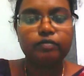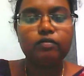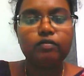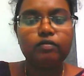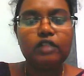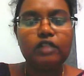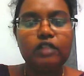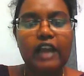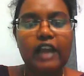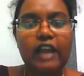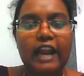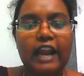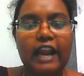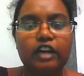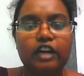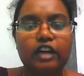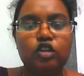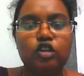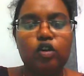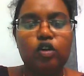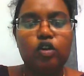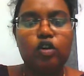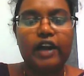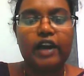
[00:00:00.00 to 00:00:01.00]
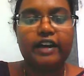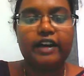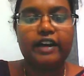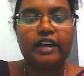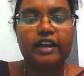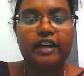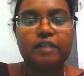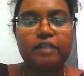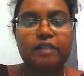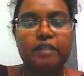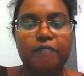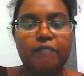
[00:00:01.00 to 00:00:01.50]
Electrolytic
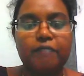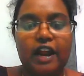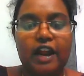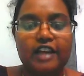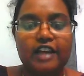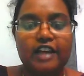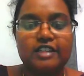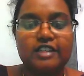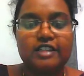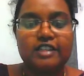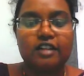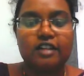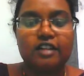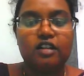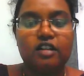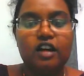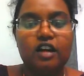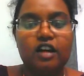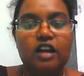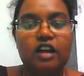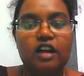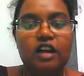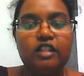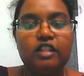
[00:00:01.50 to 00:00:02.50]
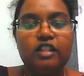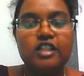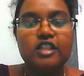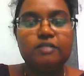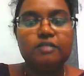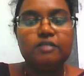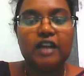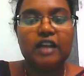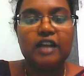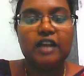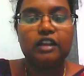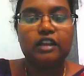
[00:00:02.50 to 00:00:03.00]
laser. This
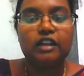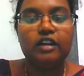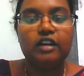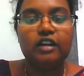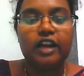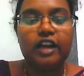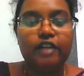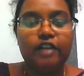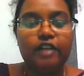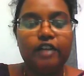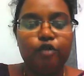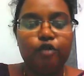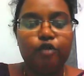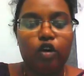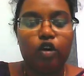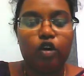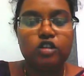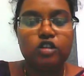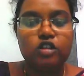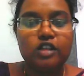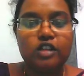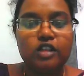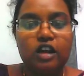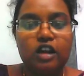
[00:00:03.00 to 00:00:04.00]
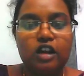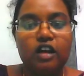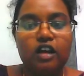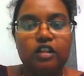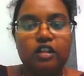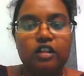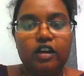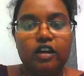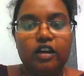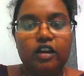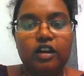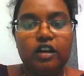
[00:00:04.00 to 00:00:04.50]
method involves
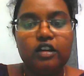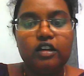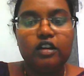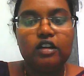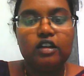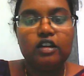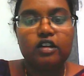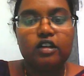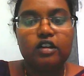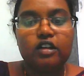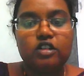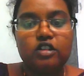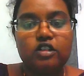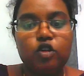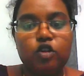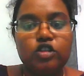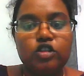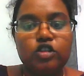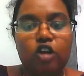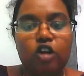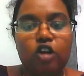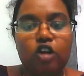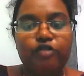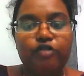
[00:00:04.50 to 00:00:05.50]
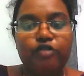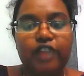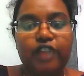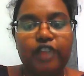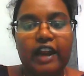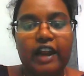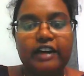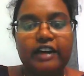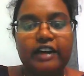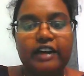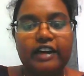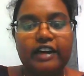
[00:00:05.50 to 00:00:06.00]
the use of
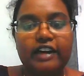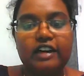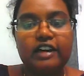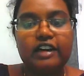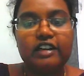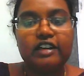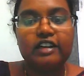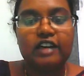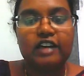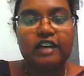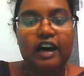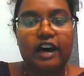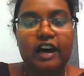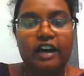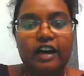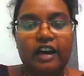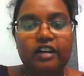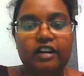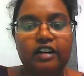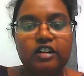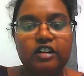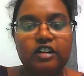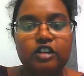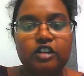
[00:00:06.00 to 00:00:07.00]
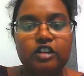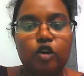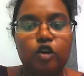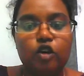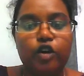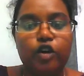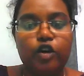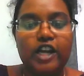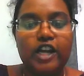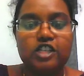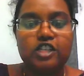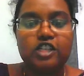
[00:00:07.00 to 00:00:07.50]
electrical current to
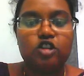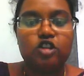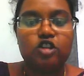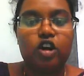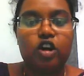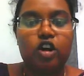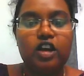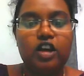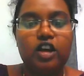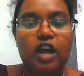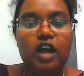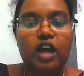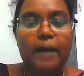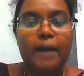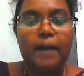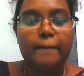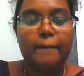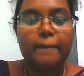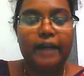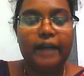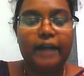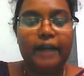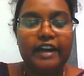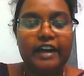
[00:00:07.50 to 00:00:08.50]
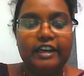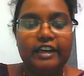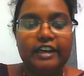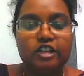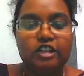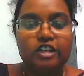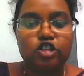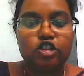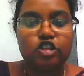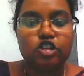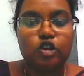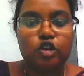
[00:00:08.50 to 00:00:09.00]
destroy brain
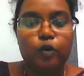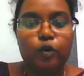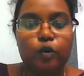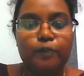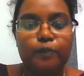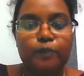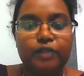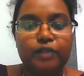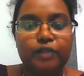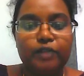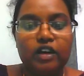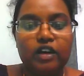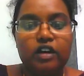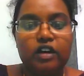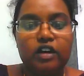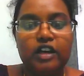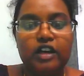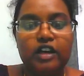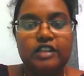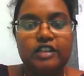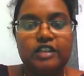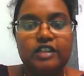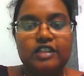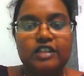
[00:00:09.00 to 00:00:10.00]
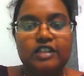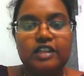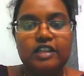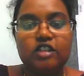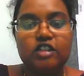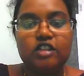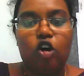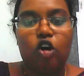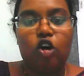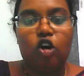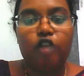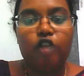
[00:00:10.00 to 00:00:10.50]
tissue. It is
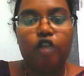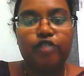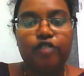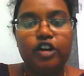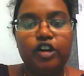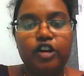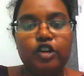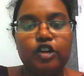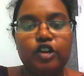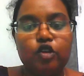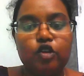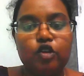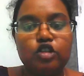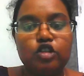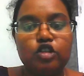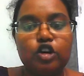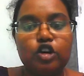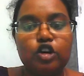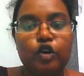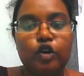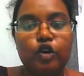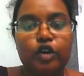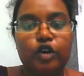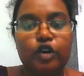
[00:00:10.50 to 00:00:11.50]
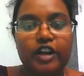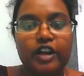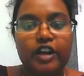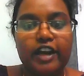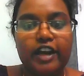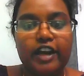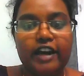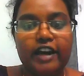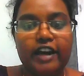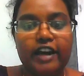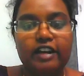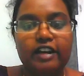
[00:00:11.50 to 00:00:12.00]
often used to
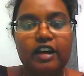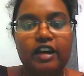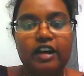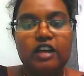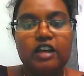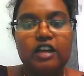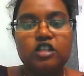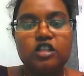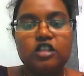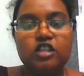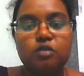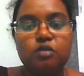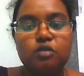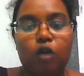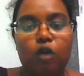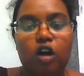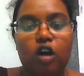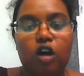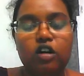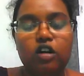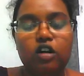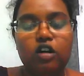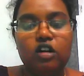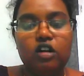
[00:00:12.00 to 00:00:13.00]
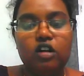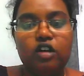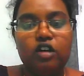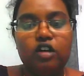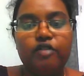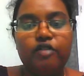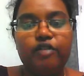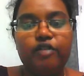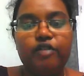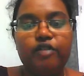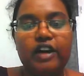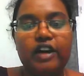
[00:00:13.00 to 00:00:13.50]
create small,
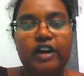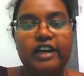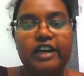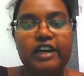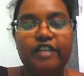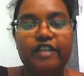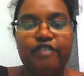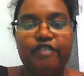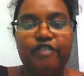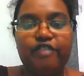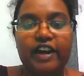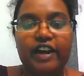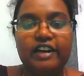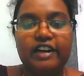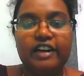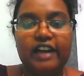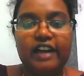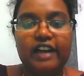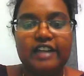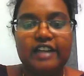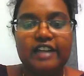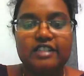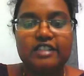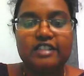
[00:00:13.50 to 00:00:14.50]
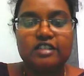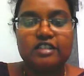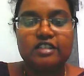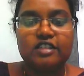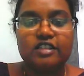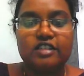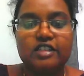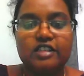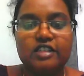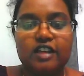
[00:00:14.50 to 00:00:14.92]
well-defined lesions.